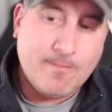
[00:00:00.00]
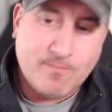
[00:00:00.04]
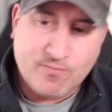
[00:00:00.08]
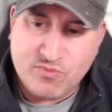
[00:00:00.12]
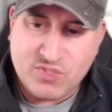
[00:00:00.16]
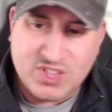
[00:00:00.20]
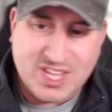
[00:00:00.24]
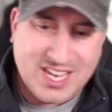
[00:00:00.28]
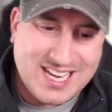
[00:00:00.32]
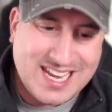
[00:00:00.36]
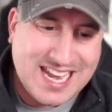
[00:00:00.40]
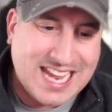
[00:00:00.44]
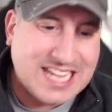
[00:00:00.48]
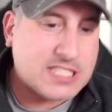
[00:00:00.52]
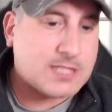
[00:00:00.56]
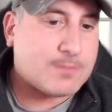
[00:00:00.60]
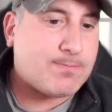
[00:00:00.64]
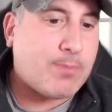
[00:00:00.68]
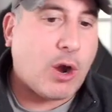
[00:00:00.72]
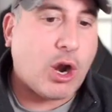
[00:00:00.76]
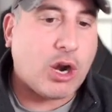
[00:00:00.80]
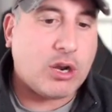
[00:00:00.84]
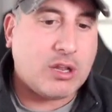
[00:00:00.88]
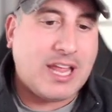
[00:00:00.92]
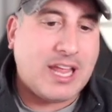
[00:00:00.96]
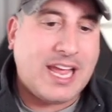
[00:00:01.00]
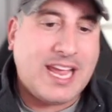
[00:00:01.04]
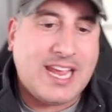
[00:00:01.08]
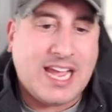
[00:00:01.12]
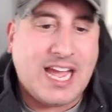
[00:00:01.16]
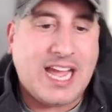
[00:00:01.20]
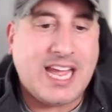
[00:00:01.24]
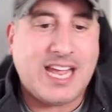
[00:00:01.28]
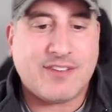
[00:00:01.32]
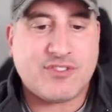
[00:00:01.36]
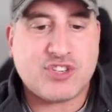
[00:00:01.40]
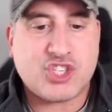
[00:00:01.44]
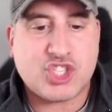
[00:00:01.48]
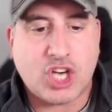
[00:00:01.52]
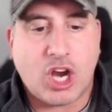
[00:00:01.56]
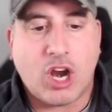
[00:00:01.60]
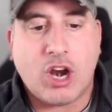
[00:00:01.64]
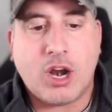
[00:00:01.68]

The next parlay, I have Shara